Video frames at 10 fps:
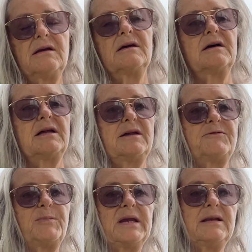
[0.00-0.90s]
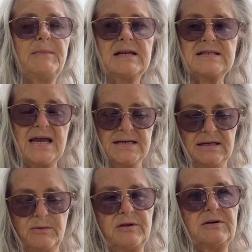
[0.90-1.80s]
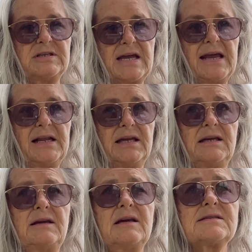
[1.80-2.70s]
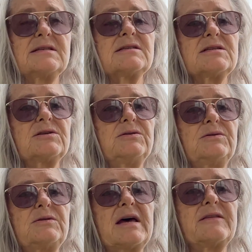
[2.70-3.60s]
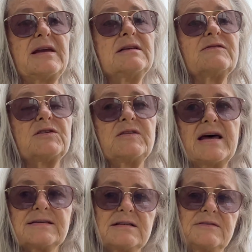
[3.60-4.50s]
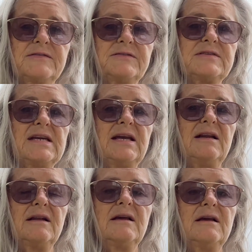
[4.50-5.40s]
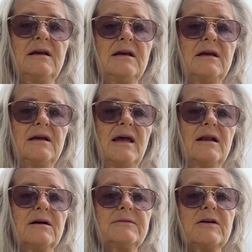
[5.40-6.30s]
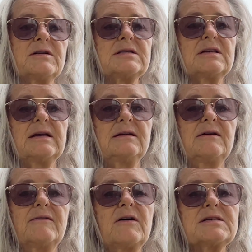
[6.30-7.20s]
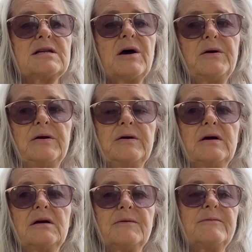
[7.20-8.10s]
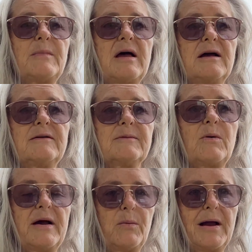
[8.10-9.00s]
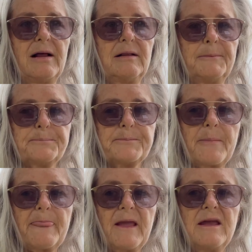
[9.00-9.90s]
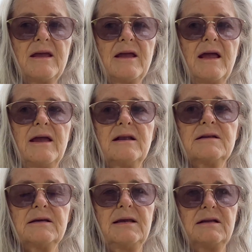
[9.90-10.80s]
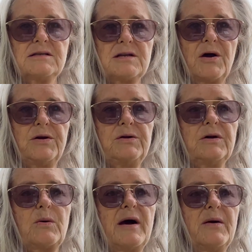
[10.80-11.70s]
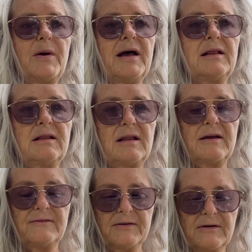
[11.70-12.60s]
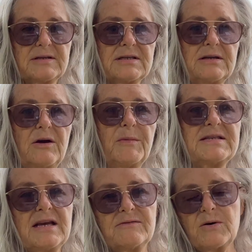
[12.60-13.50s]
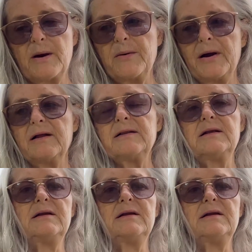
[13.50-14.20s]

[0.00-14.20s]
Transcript: I have been meditating with her daily since the end of 2015, and I've got to know her quite well. And in getting to know her quite well, I've got to know myself quite well,